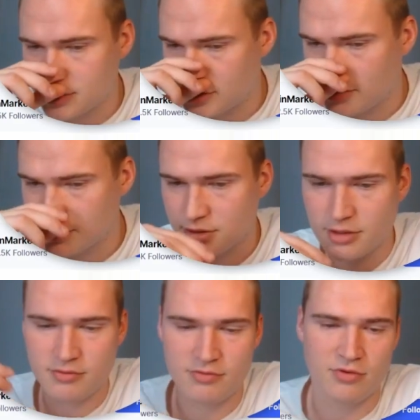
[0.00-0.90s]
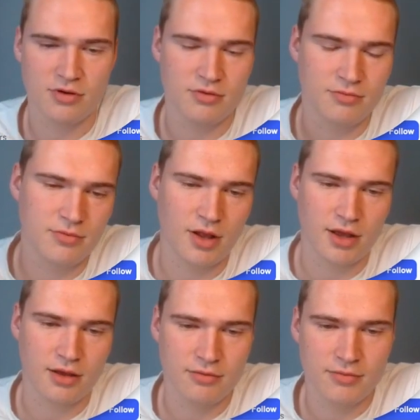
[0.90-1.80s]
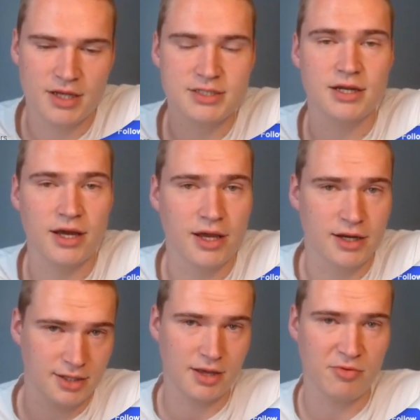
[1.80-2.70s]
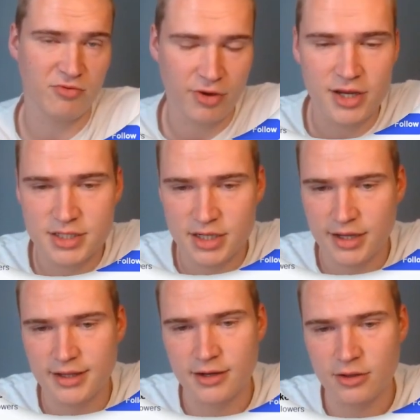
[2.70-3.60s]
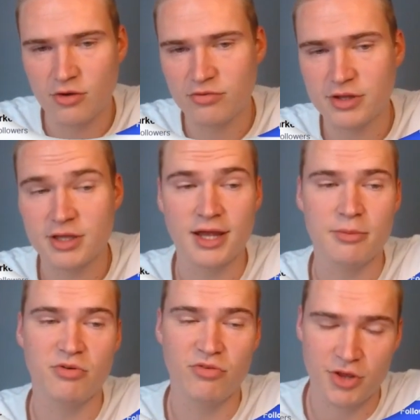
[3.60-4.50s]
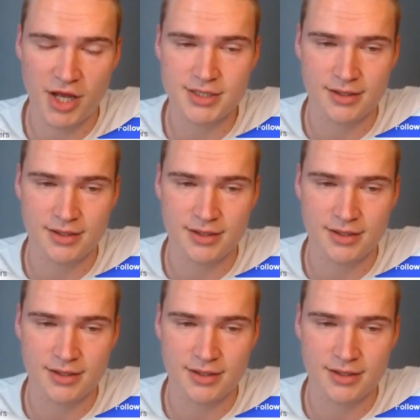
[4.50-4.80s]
So, so the, for like yesterday and the day before yesterday. I didn't cover it the day before that.